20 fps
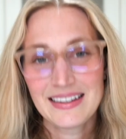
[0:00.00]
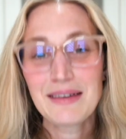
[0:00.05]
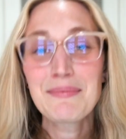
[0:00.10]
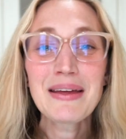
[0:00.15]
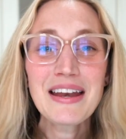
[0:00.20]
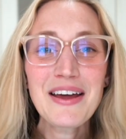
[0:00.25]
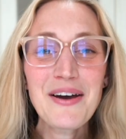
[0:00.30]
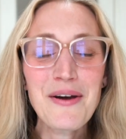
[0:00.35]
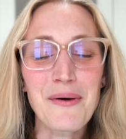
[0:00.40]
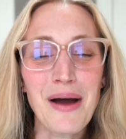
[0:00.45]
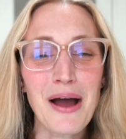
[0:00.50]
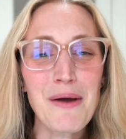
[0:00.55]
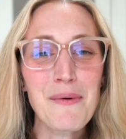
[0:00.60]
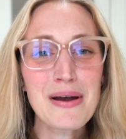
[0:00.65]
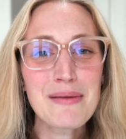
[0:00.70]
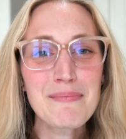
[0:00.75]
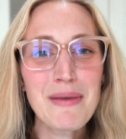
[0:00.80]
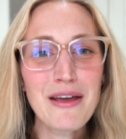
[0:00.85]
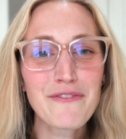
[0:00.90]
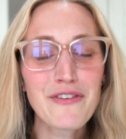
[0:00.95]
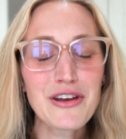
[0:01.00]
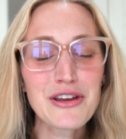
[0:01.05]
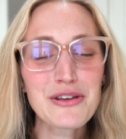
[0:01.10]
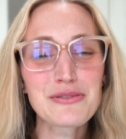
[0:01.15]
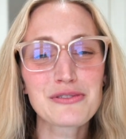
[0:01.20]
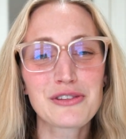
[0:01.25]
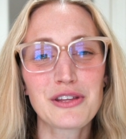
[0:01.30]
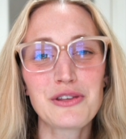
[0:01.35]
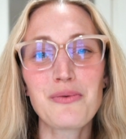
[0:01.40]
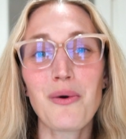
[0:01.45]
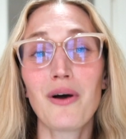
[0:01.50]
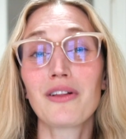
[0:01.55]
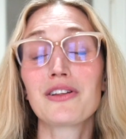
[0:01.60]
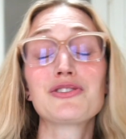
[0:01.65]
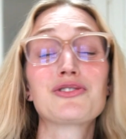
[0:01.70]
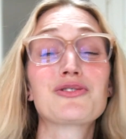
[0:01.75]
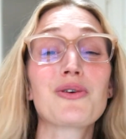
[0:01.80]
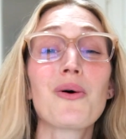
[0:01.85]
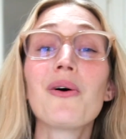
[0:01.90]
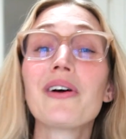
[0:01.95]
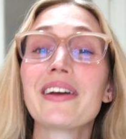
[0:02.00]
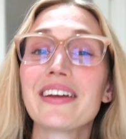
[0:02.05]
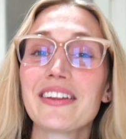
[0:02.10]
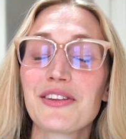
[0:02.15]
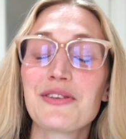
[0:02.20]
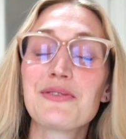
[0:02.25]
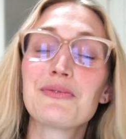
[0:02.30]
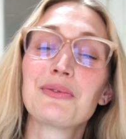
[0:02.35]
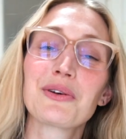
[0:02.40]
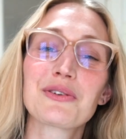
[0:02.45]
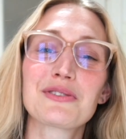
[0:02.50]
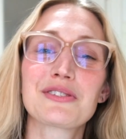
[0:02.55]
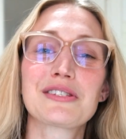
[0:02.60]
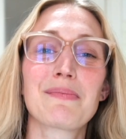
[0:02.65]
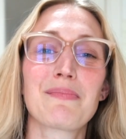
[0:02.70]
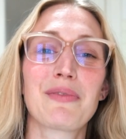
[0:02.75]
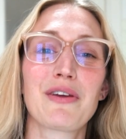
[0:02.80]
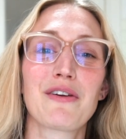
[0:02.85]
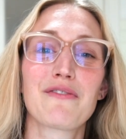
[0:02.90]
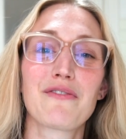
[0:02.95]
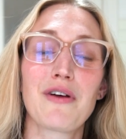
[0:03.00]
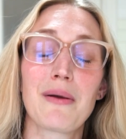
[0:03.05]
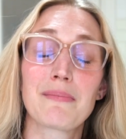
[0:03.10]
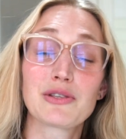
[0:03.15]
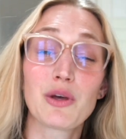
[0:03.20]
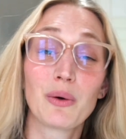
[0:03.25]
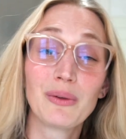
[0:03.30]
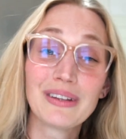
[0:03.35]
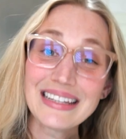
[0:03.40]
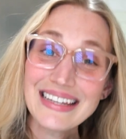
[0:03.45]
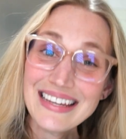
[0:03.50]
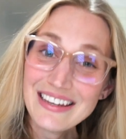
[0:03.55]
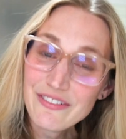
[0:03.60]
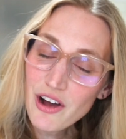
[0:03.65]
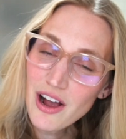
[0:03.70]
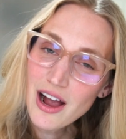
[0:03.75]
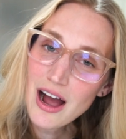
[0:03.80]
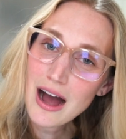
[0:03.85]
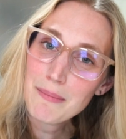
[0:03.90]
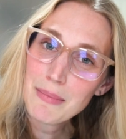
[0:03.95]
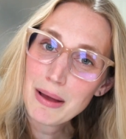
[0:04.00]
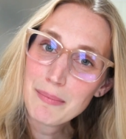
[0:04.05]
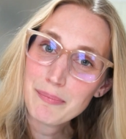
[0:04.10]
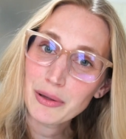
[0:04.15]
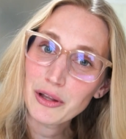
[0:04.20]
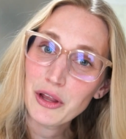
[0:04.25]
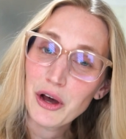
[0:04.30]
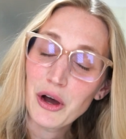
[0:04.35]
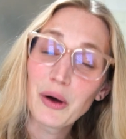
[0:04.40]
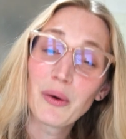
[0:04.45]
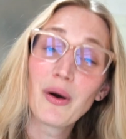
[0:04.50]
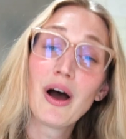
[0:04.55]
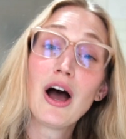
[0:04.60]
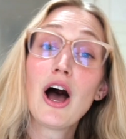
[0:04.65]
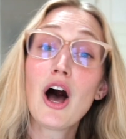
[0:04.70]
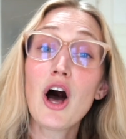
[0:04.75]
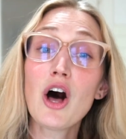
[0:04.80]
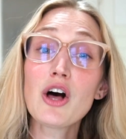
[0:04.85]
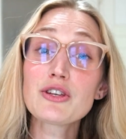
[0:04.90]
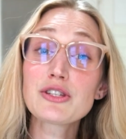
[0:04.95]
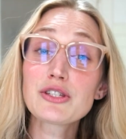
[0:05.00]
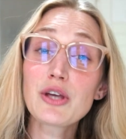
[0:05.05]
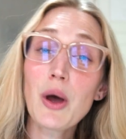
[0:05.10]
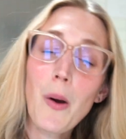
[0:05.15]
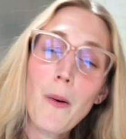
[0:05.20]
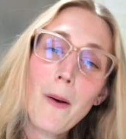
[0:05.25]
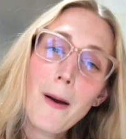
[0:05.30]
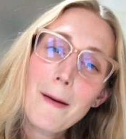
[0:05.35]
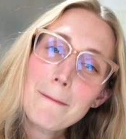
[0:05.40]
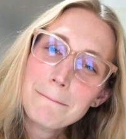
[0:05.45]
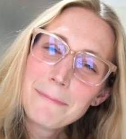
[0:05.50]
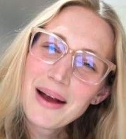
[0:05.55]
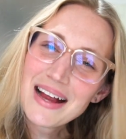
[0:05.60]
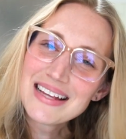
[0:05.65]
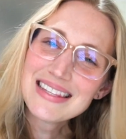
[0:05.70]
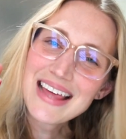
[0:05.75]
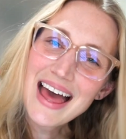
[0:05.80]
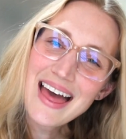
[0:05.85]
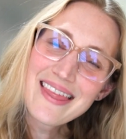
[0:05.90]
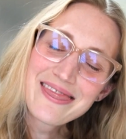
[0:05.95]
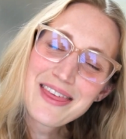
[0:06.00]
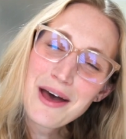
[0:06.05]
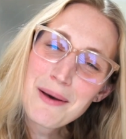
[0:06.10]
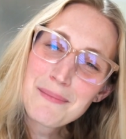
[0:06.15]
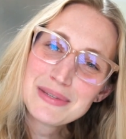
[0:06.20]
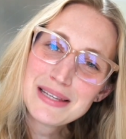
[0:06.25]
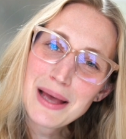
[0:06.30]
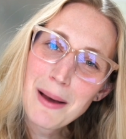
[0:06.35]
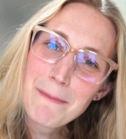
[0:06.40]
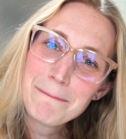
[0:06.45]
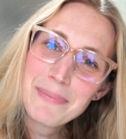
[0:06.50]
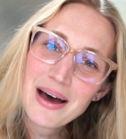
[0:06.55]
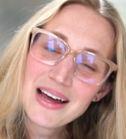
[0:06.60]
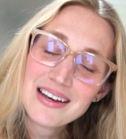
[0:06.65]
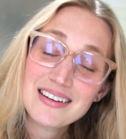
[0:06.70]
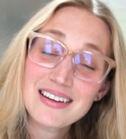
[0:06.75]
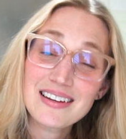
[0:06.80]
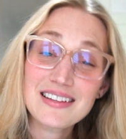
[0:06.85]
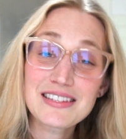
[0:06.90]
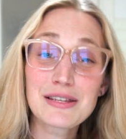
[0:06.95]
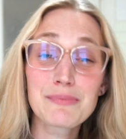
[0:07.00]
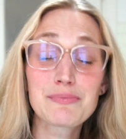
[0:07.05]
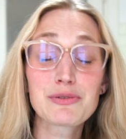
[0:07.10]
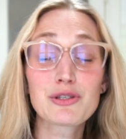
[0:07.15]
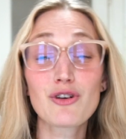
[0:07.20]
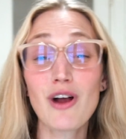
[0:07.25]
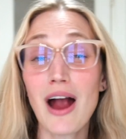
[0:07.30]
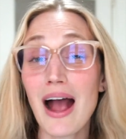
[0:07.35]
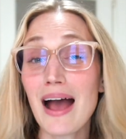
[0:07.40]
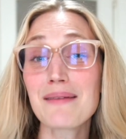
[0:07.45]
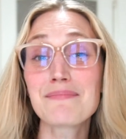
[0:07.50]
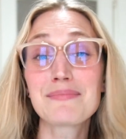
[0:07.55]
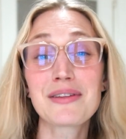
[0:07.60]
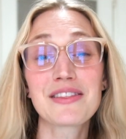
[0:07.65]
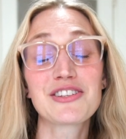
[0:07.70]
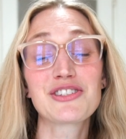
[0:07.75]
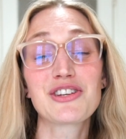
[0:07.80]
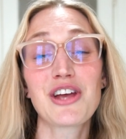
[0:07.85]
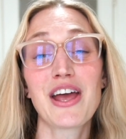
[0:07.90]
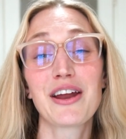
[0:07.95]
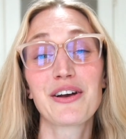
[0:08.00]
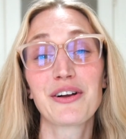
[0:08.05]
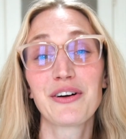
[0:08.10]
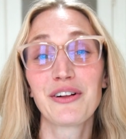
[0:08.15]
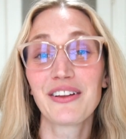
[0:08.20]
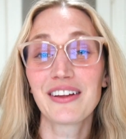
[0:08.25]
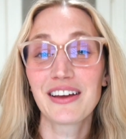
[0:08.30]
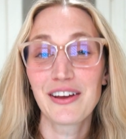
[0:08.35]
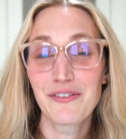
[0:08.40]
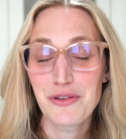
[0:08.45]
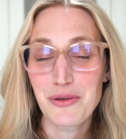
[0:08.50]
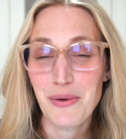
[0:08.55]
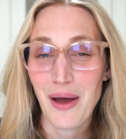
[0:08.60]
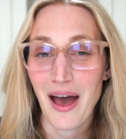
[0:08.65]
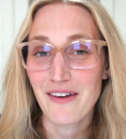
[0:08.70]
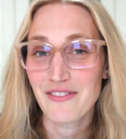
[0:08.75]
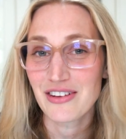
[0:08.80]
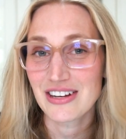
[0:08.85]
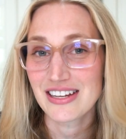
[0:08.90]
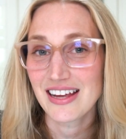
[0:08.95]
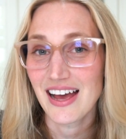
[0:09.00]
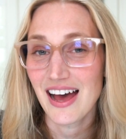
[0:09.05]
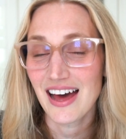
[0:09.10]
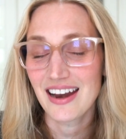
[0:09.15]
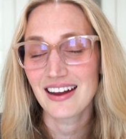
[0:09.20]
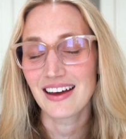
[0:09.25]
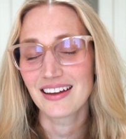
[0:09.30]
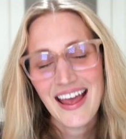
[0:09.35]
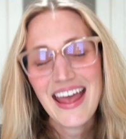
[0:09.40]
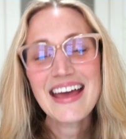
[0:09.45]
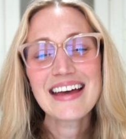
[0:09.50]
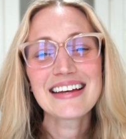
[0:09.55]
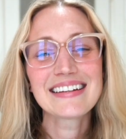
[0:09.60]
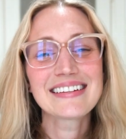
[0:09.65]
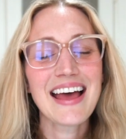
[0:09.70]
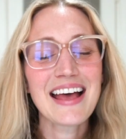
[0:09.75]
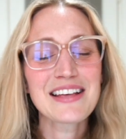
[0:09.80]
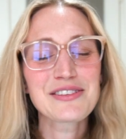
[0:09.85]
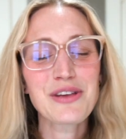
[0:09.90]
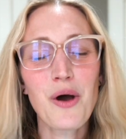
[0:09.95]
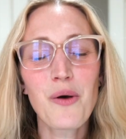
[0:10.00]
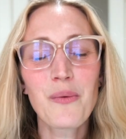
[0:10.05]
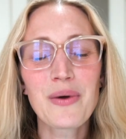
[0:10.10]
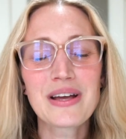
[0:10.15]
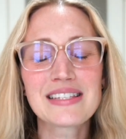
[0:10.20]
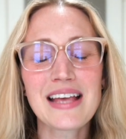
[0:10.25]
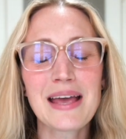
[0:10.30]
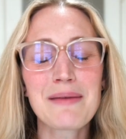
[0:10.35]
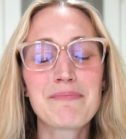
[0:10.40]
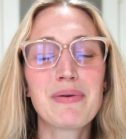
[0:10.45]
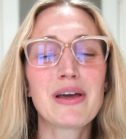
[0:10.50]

Let me know. I want to make videos that you all enjoy and that you learn something from. So leave a comment below. Also, press that thumbs up button, subscribe to the channel if you haven't yet. And as always, a